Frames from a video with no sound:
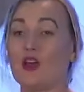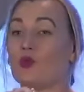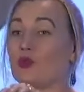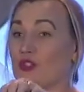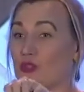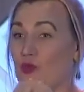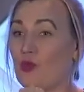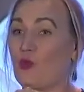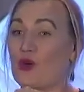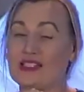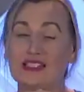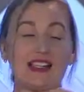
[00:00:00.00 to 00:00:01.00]
We'll do
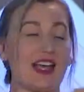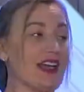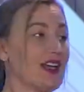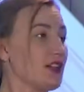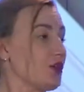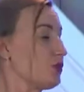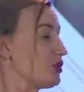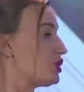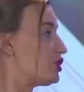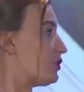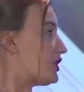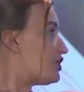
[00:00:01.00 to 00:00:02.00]
one side, and then we'll
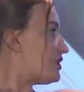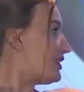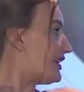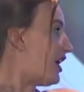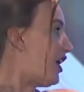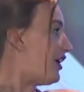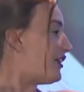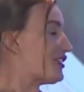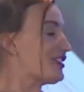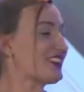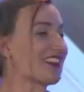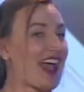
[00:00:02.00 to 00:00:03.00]
switch to the
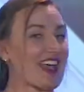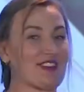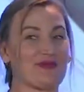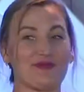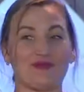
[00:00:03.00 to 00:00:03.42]
other side.